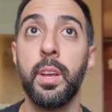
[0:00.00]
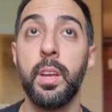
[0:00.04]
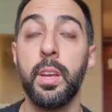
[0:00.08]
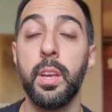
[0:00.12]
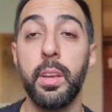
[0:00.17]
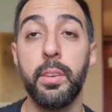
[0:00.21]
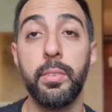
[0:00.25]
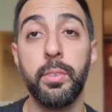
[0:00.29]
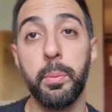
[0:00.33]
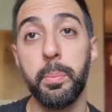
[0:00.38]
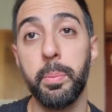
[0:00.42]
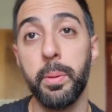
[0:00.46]

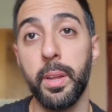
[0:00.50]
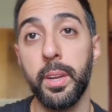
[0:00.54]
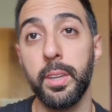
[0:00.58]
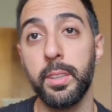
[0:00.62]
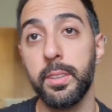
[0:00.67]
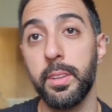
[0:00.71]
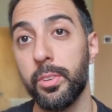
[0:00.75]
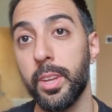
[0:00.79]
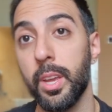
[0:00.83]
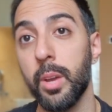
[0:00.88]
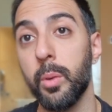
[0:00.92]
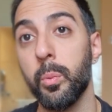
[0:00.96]
if you're planning
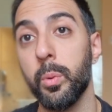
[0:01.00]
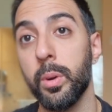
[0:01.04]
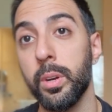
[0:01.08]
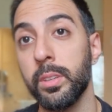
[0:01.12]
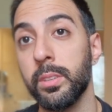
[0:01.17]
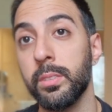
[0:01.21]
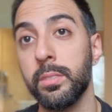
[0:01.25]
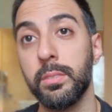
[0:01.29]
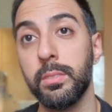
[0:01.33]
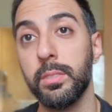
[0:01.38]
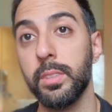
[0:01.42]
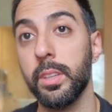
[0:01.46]
to get
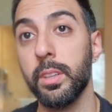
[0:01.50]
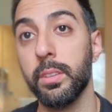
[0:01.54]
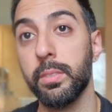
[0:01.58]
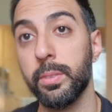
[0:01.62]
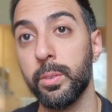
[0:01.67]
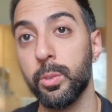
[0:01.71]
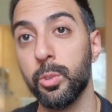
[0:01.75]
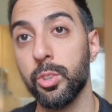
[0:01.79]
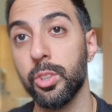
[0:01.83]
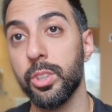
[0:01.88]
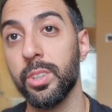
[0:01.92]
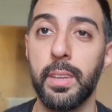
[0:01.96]
one in the
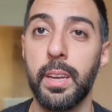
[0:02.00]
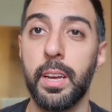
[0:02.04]
future.